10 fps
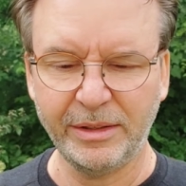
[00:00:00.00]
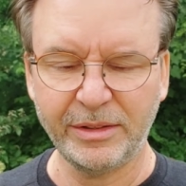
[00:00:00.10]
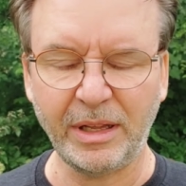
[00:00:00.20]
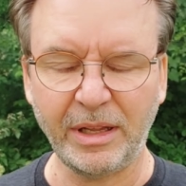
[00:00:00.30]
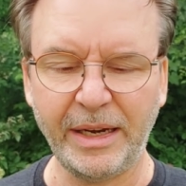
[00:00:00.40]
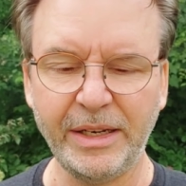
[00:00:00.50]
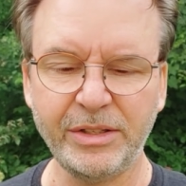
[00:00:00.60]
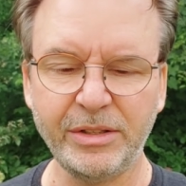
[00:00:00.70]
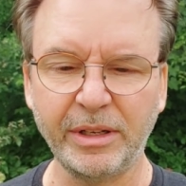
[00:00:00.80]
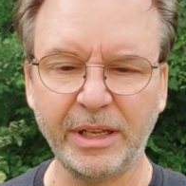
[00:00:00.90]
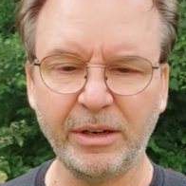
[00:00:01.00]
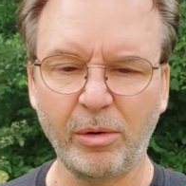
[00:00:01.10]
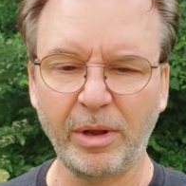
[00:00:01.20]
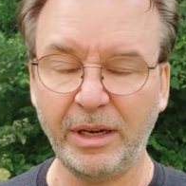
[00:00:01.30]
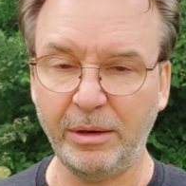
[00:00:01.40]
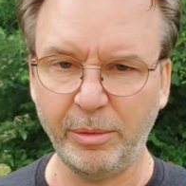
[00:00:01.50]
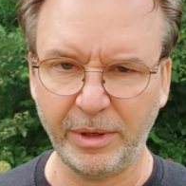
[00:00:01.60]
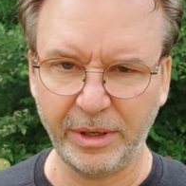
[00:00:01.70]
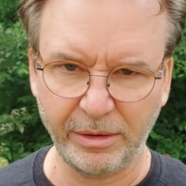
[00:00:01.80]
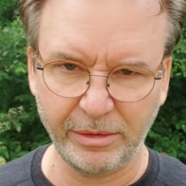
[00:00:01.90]
It's a lot easier to get oriented
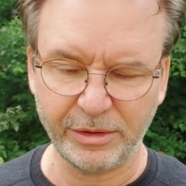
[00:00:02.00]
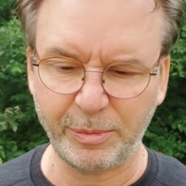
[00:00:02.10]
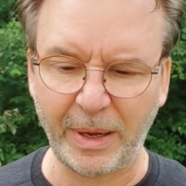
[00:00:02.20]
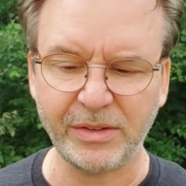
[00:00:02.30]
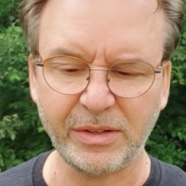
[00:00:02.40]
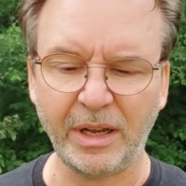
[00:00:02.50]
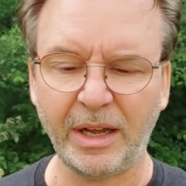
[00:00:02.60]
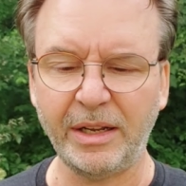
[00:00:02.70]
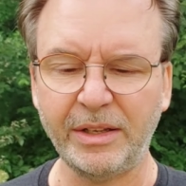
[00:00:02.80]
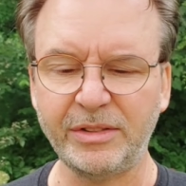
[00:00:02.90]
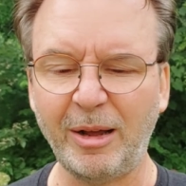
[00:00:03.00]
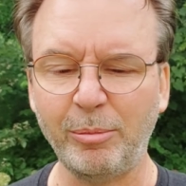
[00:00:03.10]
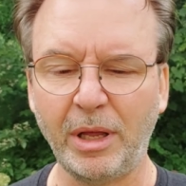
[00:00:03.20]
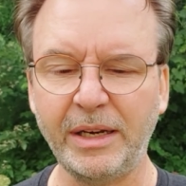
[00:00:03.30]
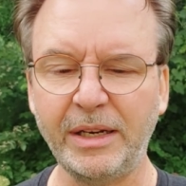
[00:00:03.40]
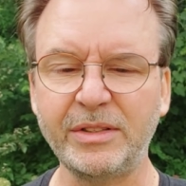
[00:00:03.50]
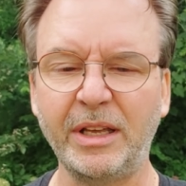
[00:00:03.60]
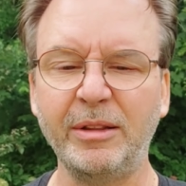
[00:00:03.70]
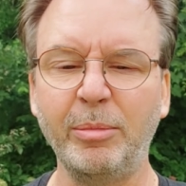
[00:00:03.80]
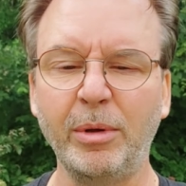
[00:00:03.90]
when you're in space and it's not blind
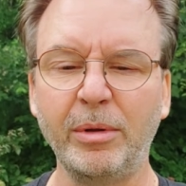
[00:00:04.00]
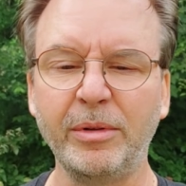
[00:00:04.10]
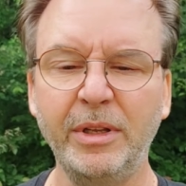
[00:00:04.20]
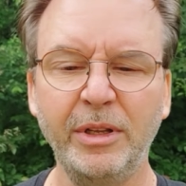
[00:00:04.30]
inside the bolt.